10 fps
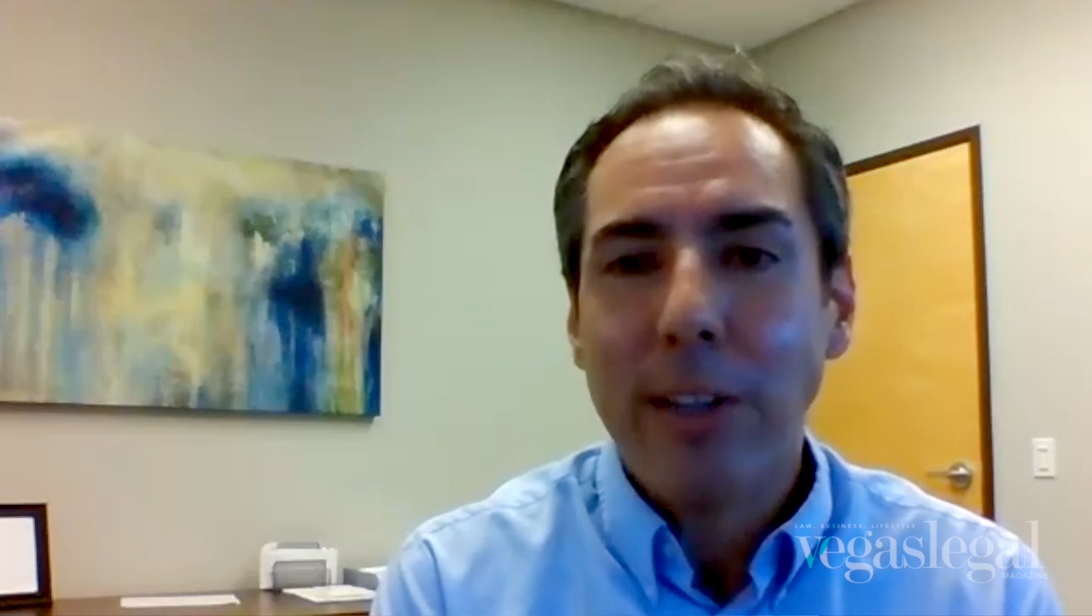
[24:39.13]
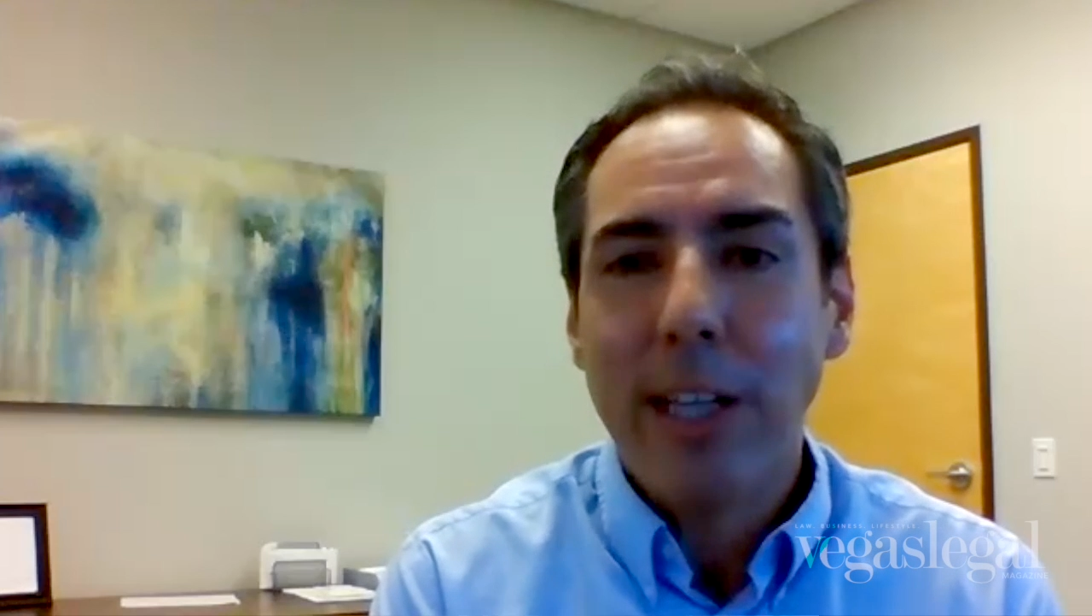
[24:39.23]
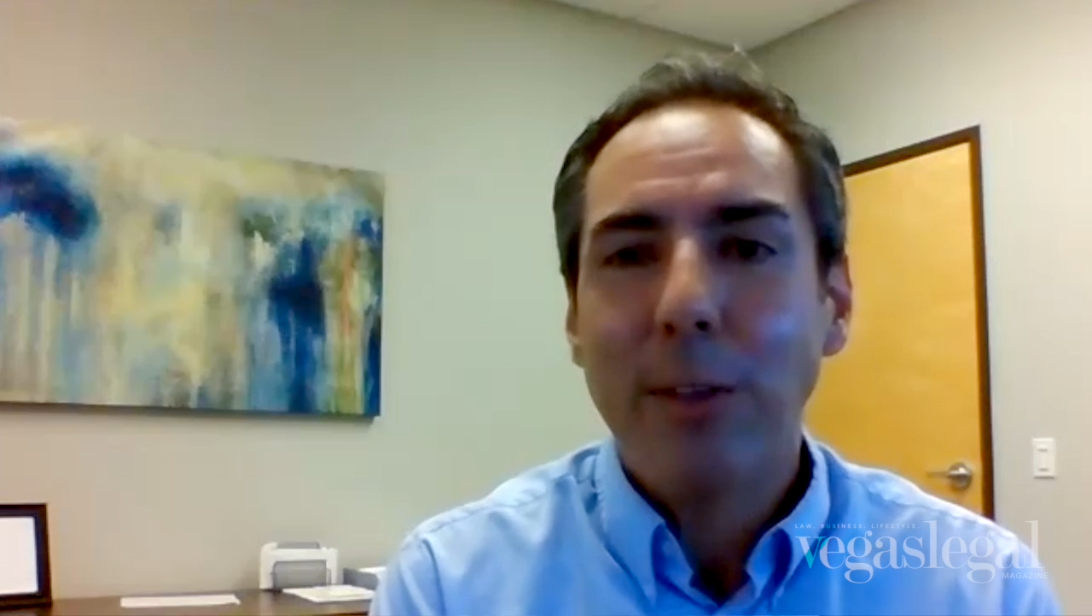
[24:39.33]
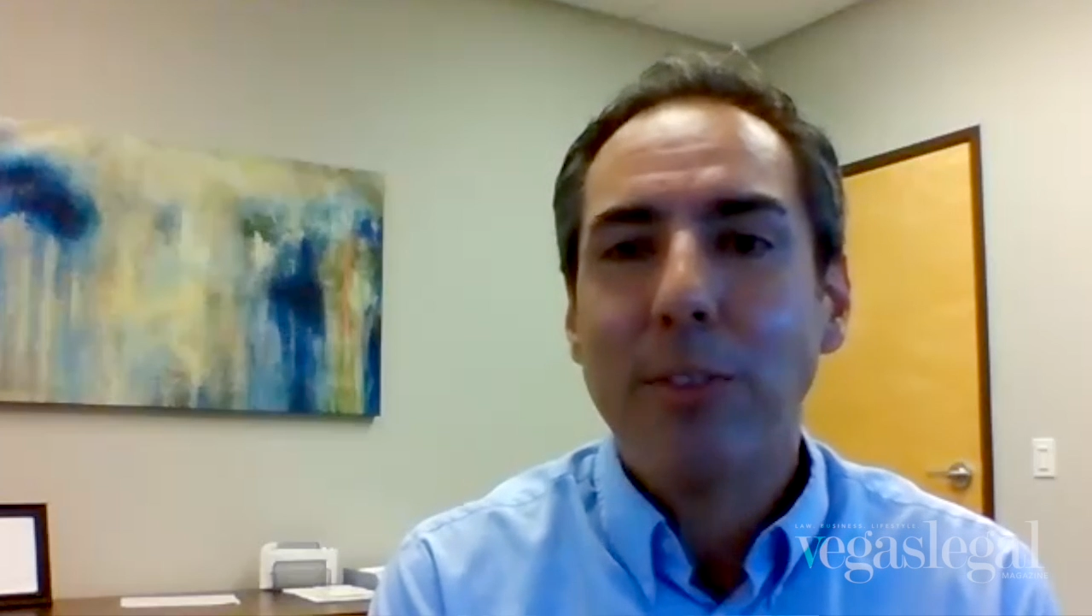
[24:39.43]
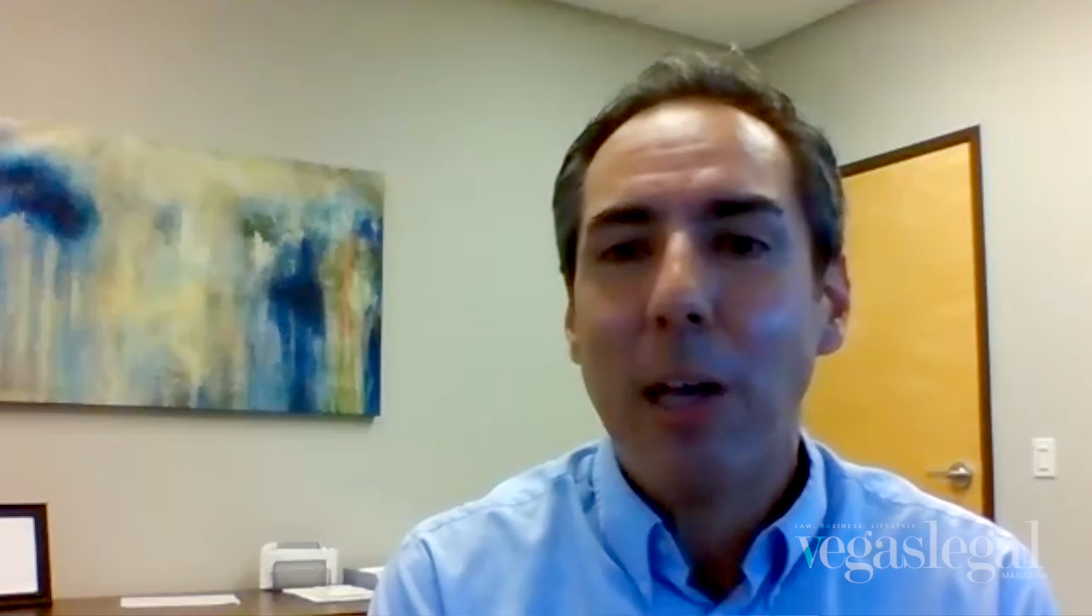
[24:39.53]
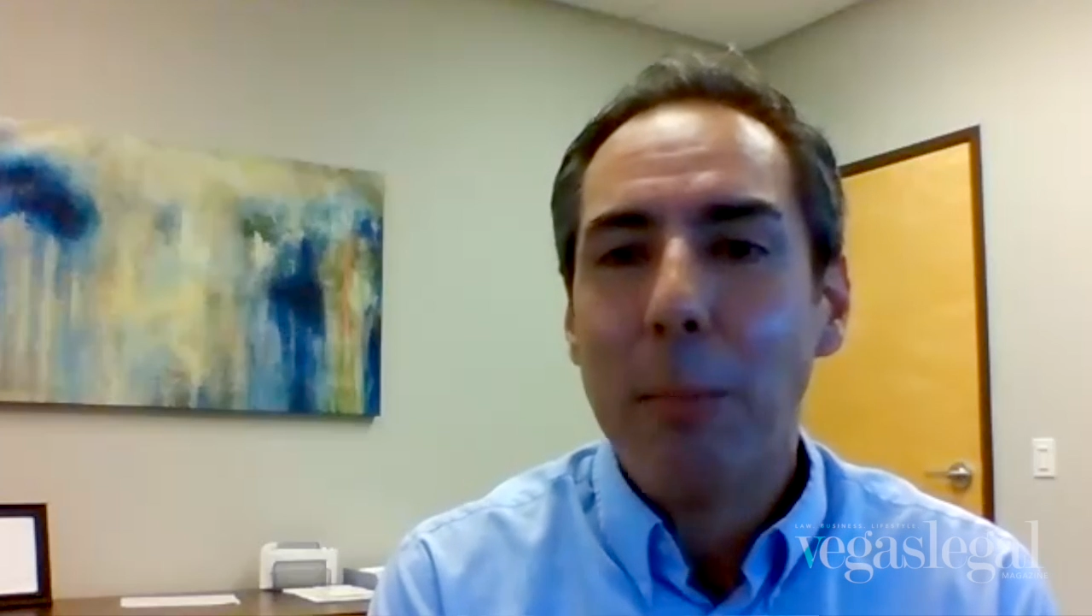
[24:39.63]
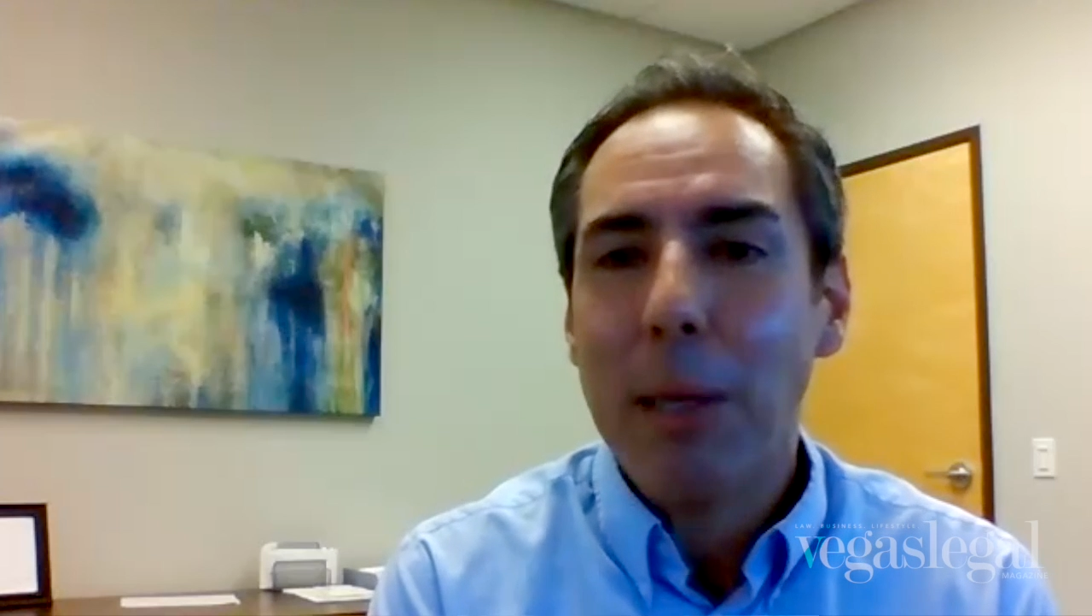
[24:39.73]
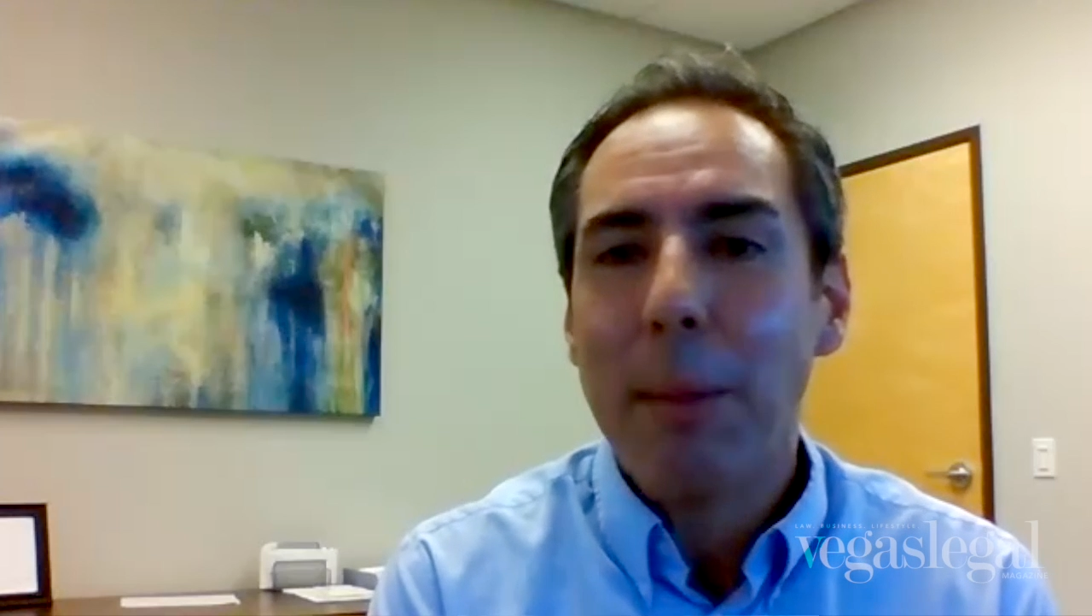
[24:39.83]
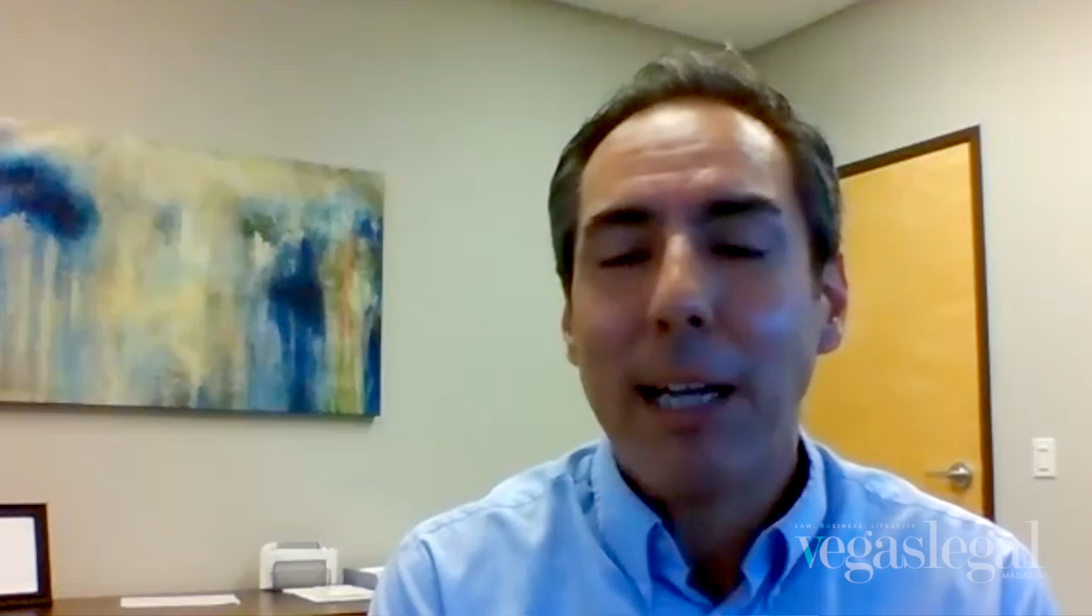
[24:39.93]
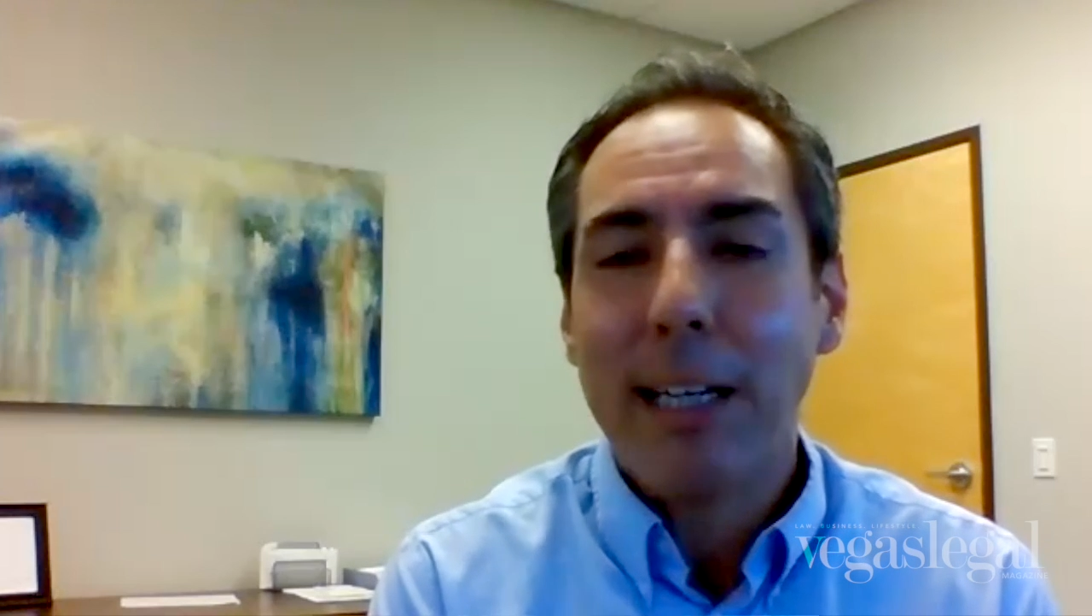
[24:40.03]
they don't tell me
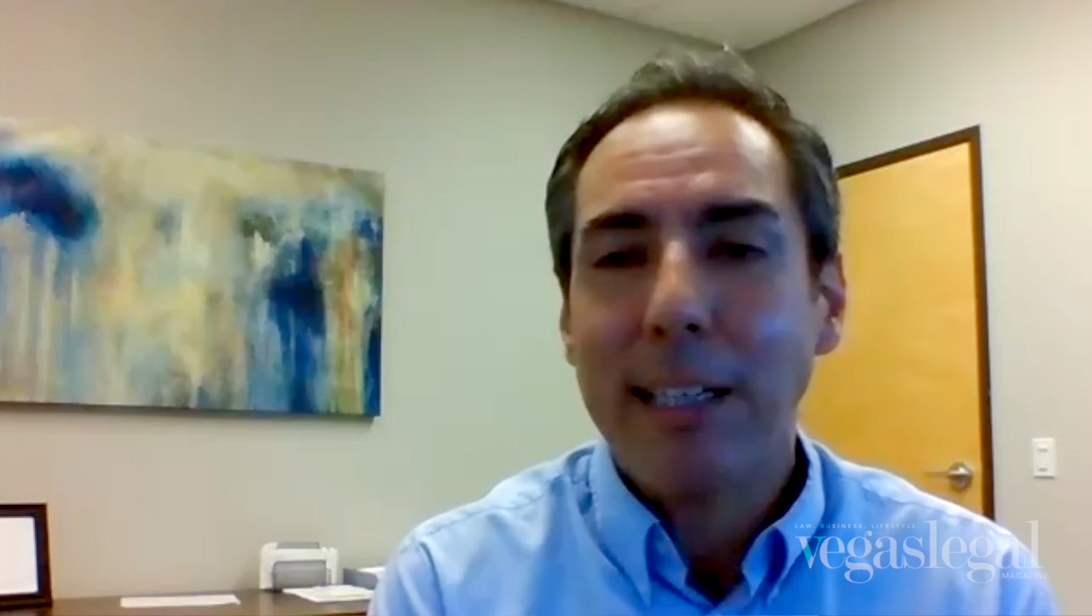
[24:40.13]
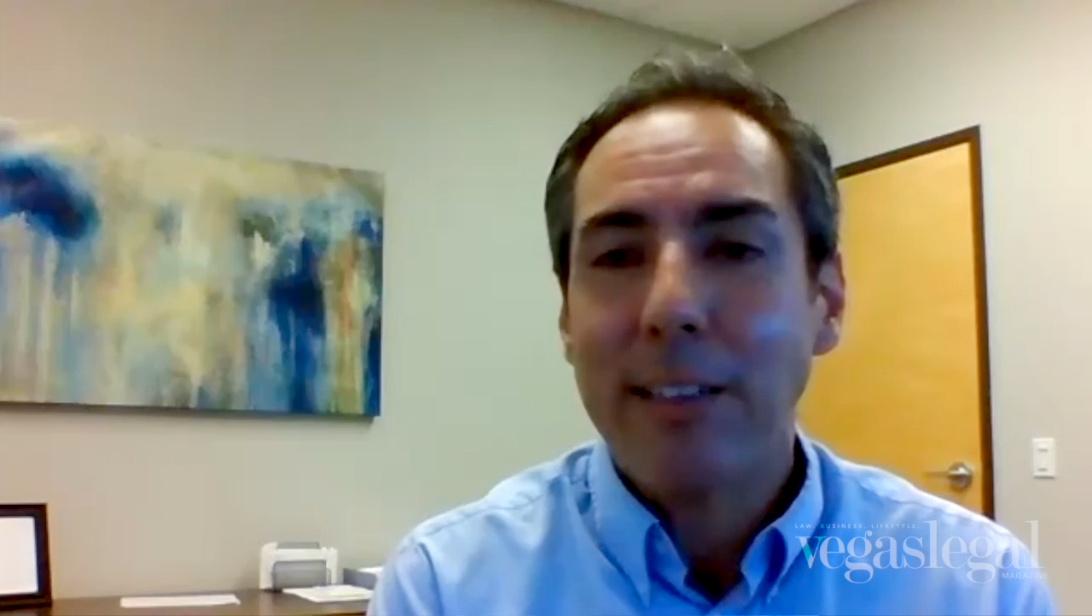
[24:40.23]
about it